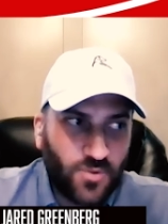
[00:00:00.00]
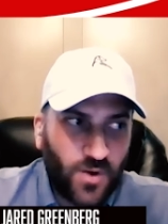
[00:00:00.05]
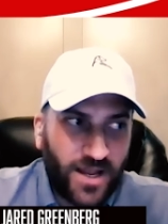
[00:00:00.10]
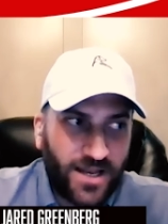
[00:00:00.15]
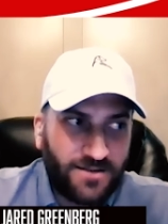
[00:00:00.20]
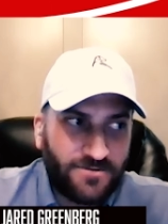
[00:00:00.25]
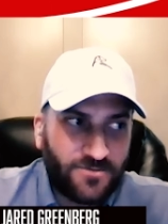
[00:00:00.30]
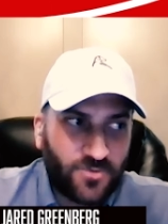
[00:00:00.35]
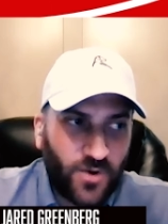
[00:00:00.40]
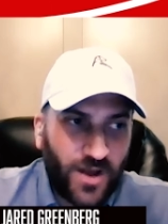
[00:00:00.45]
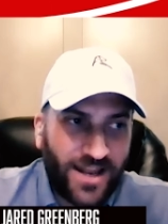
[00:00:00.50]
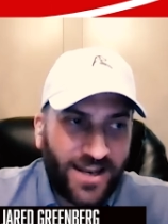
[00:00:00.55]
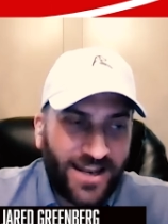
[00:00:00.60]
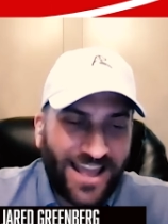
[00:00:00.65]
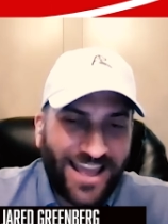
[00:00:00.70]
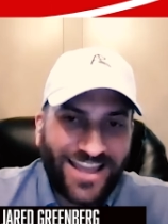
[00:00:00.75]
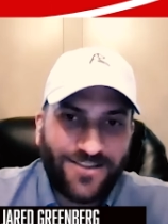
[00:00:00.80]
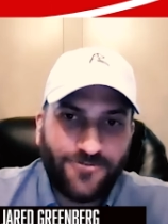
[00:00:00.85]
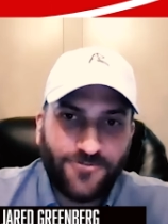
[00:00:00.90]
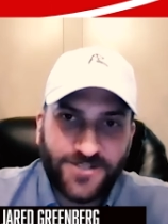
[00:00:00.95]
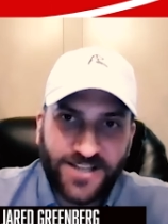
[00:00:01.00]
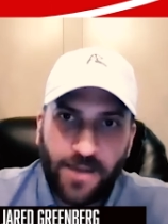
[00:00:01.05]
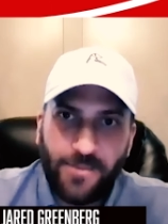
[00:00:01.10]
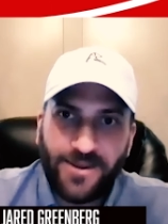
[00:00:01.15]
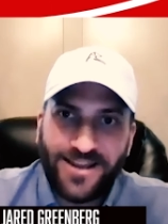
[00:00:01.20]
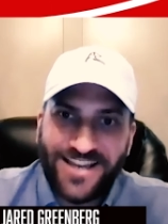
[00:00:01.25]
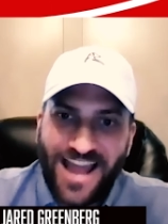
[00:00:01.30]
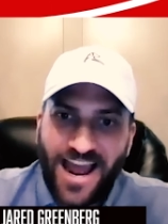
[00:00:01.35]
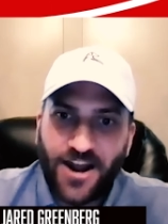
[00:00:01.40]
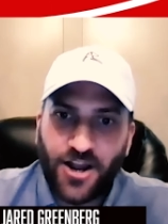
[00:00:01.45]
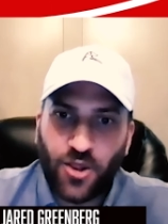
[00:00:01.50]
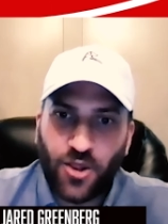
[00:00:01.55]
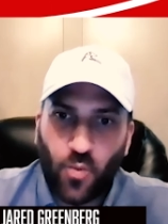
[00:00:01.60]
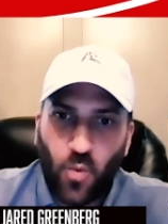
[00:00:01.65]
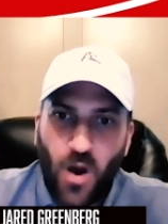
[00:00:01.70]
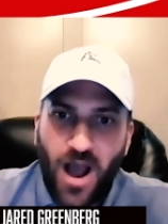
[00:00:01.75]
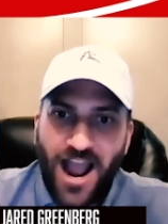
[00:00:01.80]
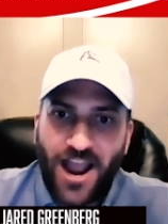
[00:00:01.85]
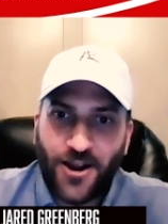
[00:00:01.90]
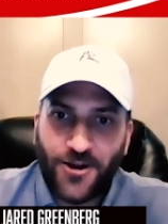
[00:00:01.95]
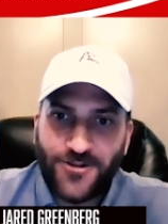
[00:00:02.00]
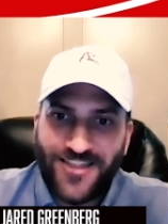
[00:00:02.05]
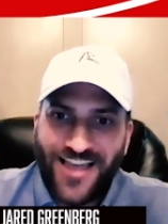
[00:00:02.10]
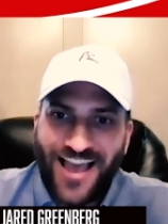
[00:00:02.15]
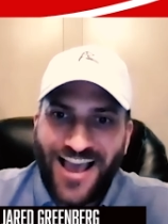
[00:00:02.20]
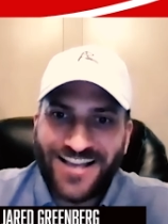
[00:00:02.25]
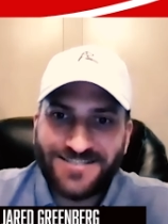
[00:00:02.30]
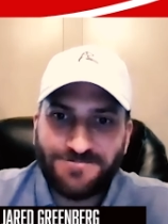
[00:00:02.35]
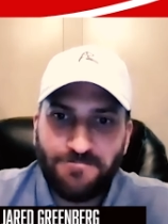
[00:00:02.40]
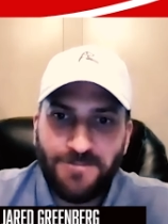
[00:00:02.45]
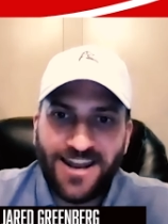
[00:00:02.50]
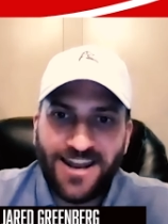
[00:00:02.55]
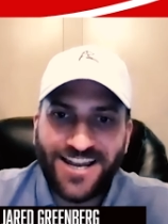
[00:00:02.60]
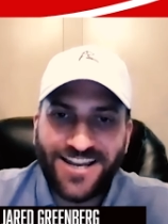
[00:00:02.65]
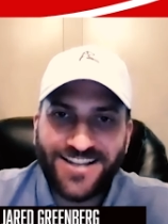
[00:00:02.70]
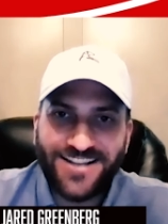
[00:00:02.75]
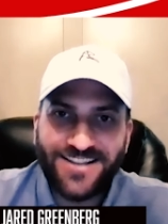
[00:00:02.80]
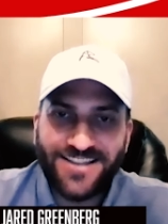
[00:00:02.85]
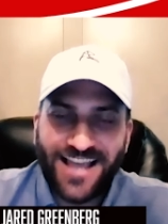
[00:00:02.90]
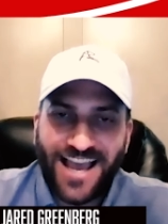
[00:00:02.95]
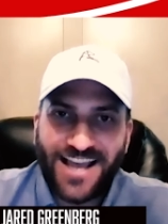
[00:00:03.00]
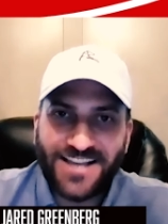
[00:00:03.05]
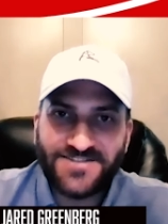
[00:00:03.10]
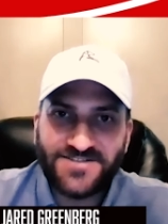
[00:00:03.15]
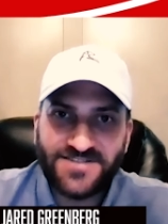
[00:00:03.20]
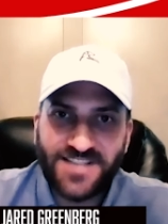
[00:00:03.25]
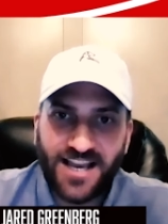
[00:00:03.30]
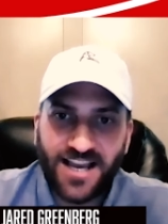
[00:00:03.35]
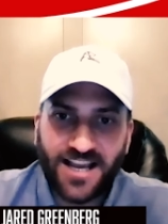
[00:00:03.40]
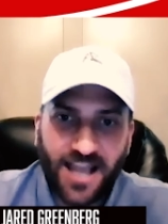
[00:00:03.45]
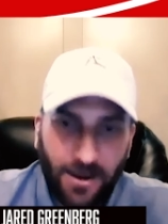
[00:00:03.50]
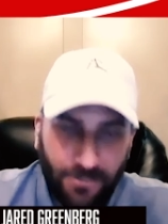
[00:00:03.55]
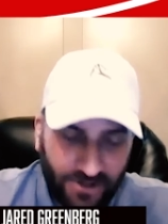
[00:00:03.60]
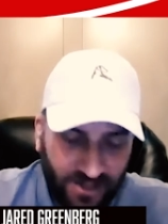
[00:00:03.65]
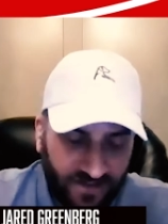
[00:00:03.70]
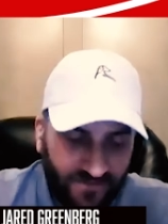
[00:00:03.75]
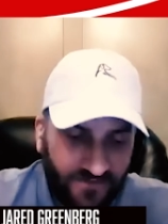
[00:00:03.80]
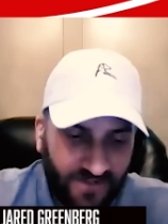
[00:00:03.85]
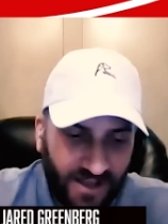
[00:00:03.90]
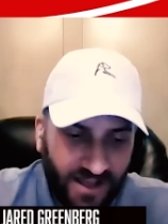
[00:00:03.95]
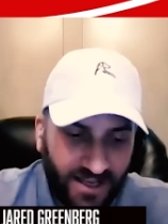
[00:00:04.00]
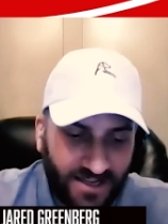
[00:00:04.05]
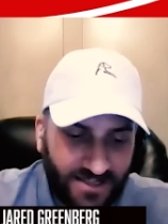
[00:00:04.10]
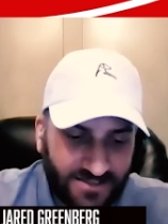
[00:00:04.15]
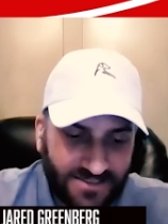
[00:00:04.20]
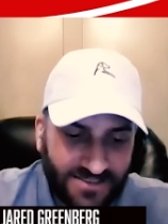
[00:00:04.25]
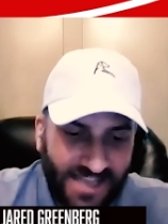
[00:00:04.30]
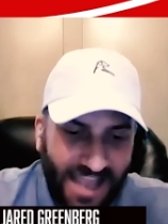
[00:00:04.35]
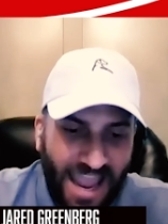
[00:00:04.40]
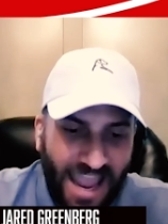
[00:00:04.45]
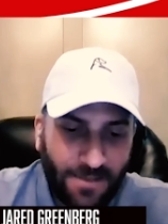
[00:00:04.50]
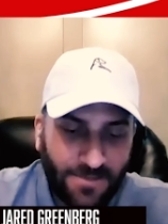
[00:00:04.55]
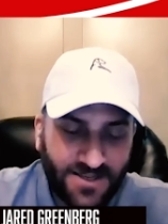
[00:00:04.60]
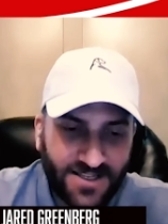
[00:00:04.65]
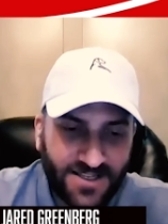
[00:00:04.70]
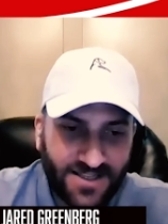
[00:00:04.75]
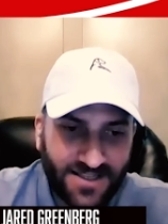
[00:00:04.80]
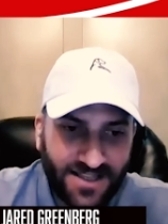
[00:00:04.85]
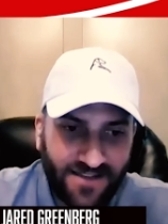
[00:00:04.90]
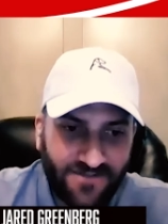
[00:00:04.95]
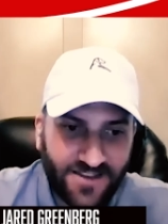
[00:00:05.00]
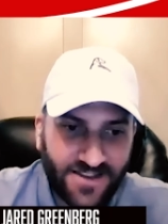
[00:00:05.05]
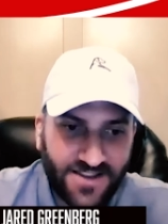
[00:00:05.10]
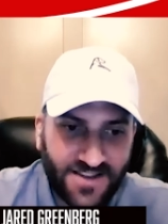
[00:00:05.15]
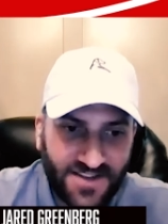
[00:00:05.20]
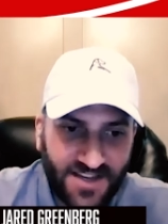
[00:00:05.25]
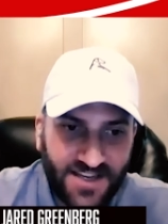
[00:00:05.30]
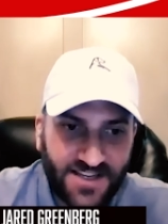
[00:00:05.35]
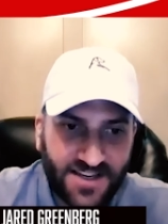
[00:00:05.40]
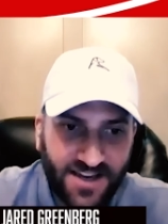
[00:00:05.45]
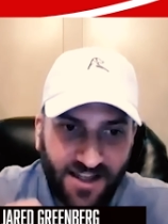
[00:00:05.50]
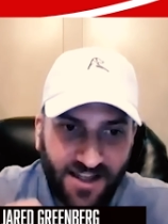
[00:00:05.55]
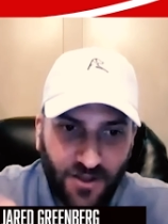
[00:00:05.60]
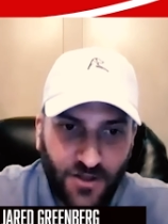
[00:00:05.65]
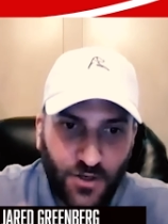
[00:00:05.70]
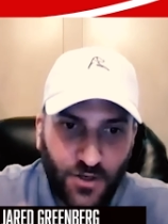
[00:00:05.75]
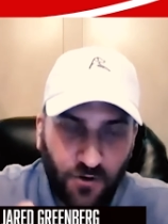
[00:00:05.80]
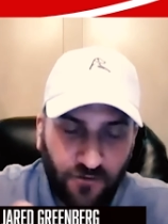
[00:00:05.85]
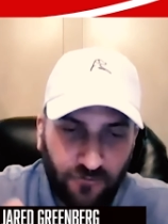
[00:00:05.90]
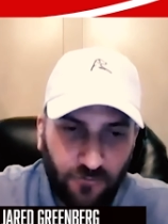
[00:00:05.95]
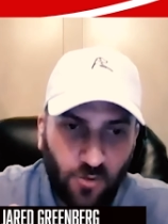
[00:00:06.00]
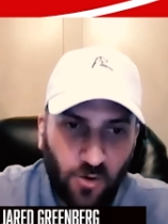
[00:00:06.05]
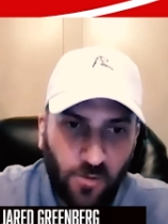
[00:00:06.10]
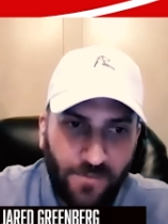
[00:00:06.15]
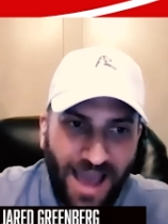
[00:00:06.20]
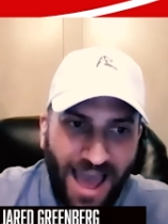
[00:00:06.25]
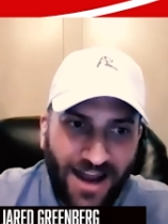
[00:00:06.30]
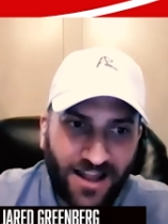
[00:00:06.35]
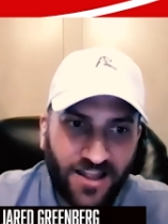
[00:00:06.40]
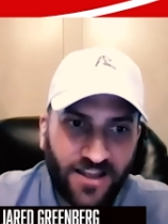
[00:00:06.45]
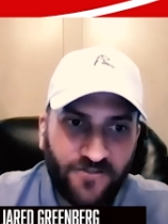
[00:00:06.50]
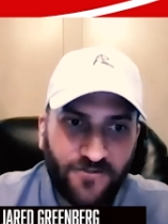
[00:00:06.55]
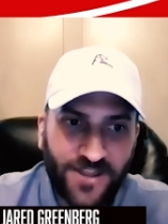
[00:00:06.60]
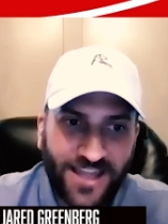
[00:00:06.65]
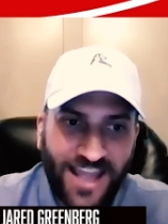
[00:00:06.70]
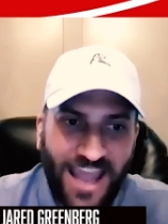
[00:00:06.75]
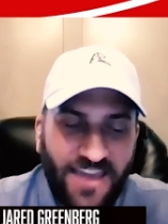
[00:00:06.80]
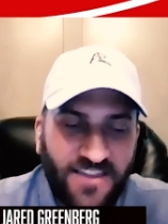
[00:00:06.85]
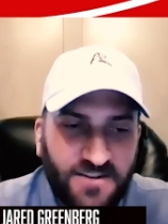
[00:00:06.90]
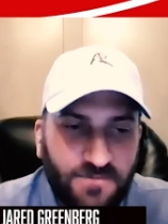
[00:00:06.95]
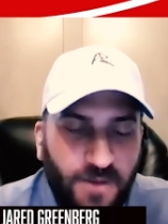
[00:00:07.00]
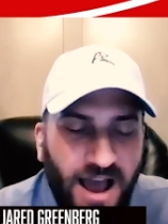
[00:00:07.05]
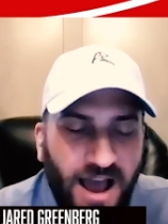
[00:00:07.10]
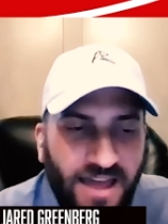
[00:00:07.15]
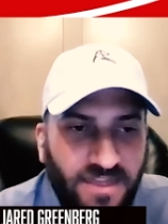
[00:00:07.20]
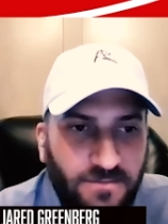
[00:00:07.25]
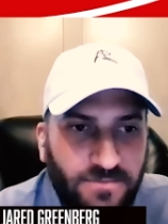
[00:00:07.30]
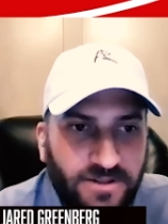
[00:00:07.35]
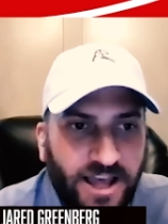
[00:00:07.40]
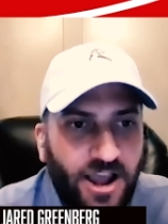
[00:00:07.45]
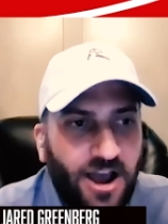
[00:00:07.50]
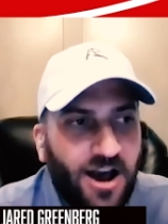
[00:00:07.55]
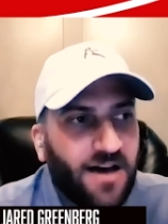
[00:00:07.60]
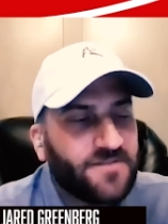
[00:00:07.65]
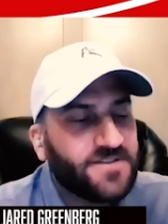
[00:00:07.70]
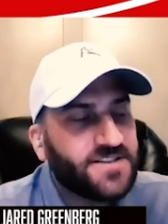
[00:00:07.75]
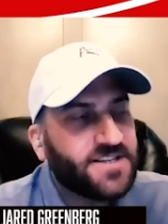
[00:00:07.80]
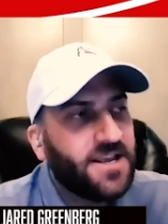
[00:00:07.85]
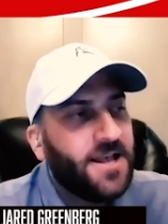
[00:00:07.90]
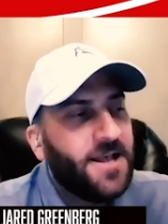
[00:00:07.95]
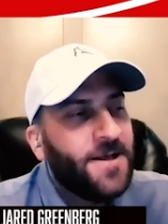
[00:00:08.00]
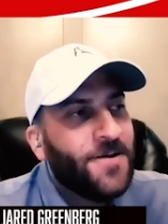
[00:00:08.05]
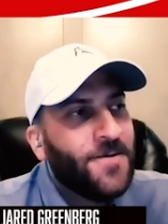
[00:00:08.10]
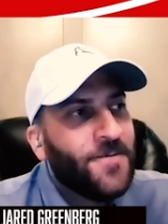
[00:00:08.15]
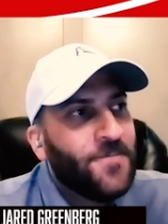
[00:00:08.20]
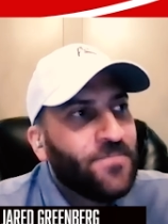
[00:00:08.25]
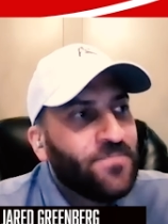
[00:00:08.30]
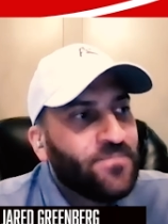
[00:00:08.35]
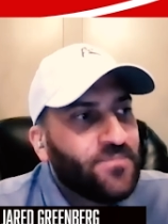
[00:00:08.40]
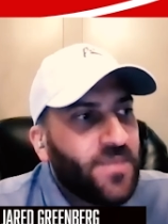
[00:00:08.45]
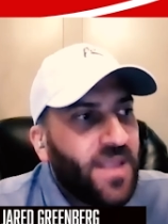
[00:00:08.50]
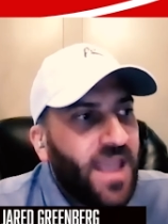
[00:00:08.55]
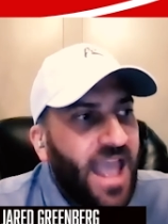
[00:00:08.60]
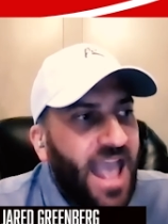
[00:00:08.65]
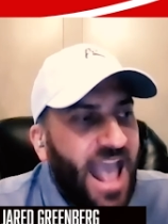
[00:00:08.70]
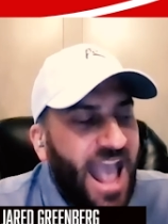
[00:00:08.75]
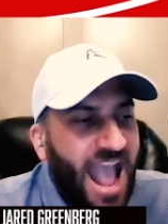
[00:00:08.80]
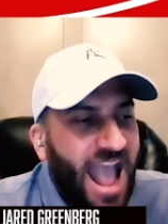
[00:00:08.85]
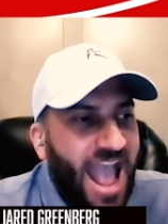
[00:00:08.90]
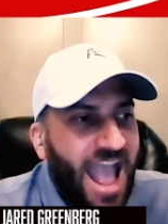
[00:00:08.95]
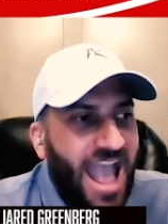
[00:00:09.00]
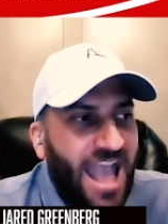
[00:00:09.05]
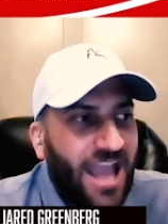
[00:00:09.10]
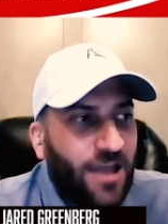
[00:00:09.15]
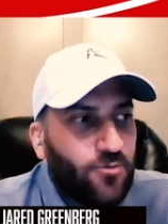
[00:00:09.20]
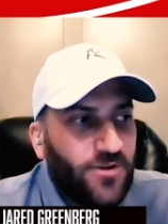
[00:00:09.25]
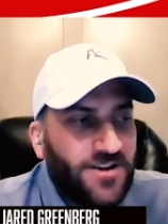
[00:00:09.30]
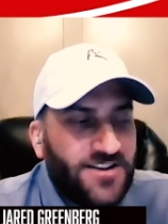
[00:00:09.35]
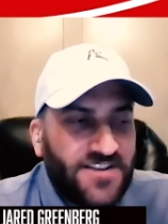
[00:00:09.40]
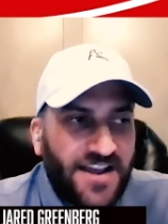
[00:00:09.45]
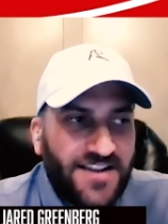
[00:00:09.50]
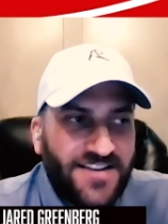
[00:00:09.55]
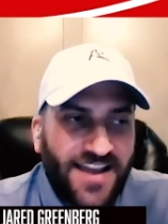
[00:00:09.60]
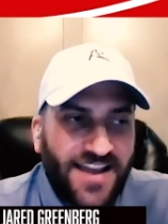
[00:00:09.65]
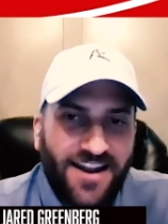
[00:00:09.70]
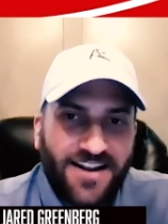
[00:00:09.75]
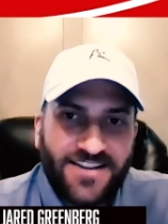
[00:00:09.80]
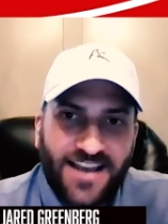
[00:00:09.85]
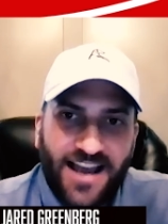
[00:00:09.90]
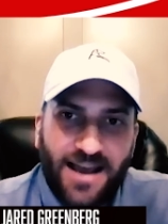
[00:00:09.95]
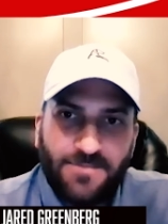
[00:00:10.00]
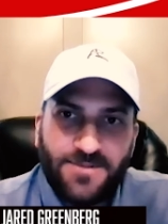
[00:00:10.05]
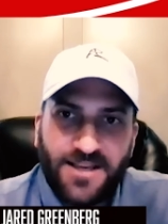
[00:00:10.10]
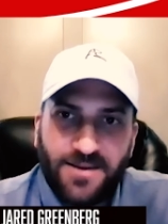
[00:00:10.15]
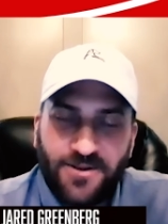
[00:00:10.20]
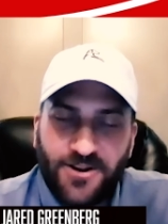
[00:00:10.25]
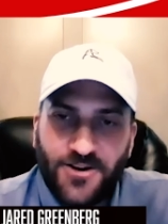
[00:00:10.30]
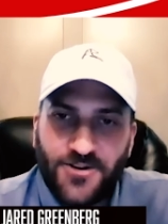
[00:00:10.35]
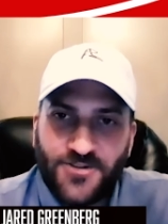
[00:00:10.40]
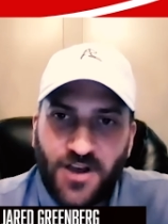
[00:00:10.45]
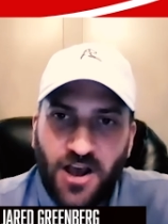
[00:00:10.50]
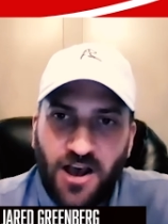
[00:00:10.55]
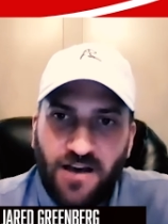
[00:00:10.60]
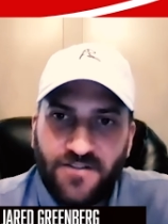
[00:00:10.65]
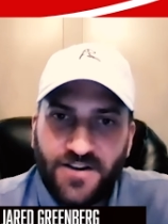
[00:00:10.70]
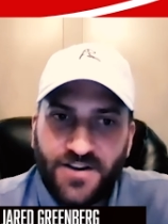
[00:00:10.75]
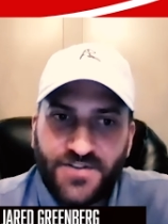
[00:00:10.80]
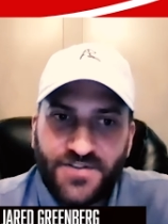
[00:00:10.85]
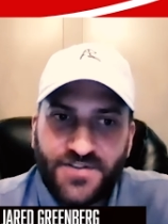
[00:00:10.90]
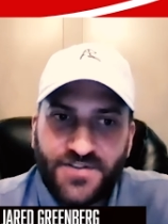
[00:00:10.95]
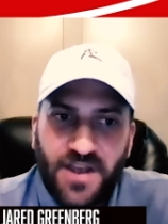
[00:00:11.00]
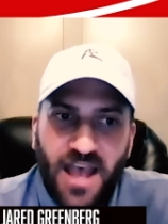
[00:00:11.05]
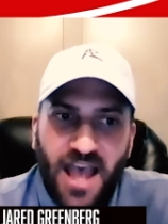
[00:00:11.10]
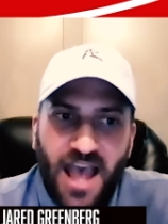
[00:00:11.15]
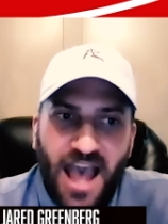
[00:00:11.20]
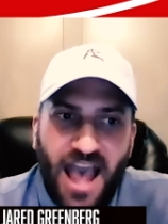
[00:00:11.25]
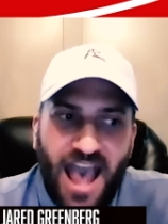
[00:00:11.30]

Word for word: when when it was coming down to the wire, last minute, last uh, couple of uh, games left in the season, and the two of them were battling for the eighth spot in the playoffs. And we sat down in Tom Thibodeau's office,